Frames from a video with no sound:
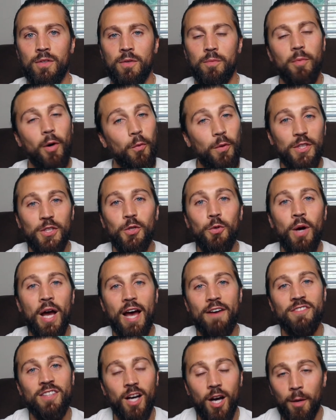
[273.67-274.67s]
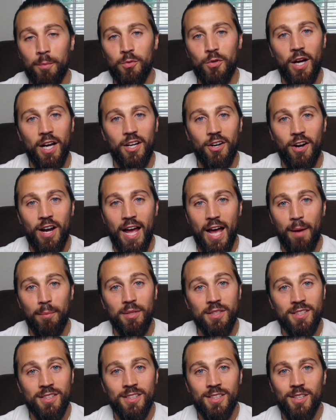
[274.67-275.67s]
But we do have to upgrade our
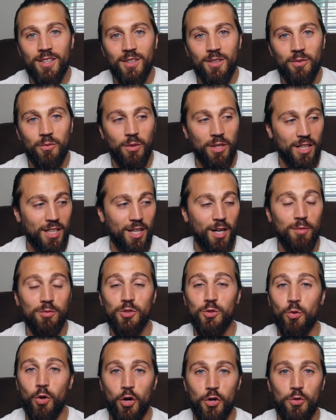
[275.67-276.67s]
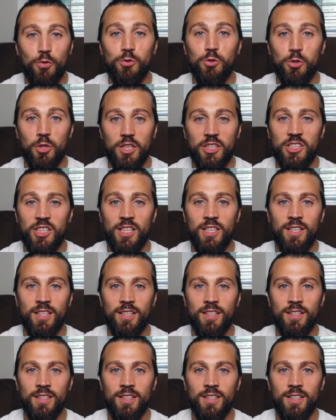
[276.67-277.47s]
habits when it comes to our nutrition.